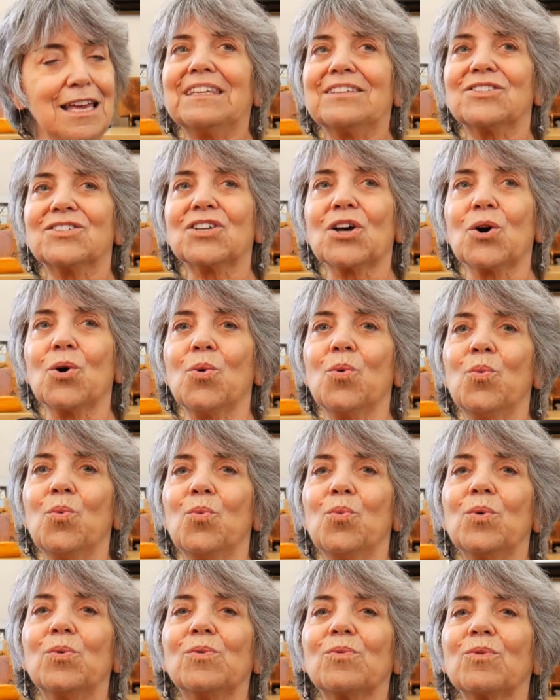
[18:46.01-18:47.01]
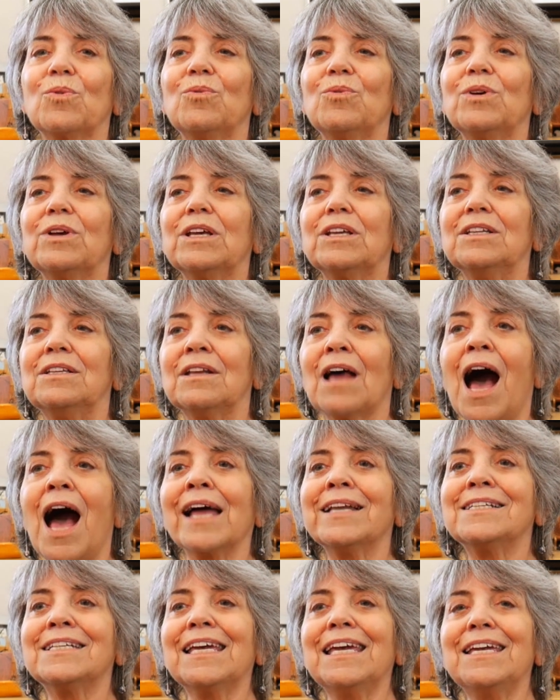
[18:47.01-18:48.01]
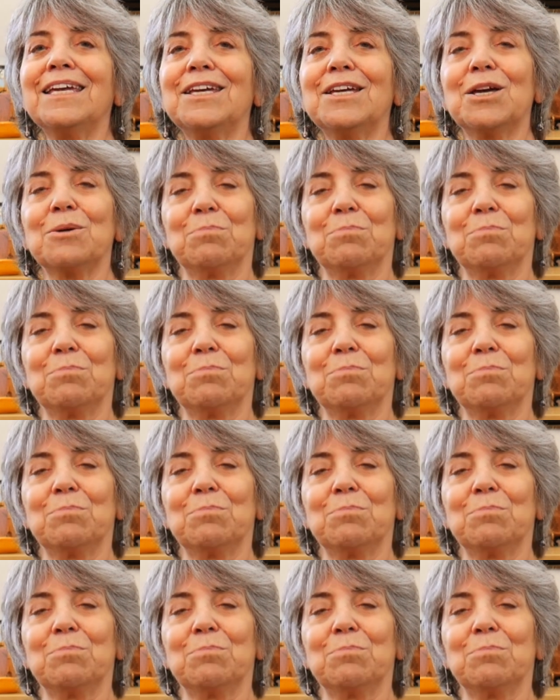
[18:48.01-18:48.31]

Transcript: So not taking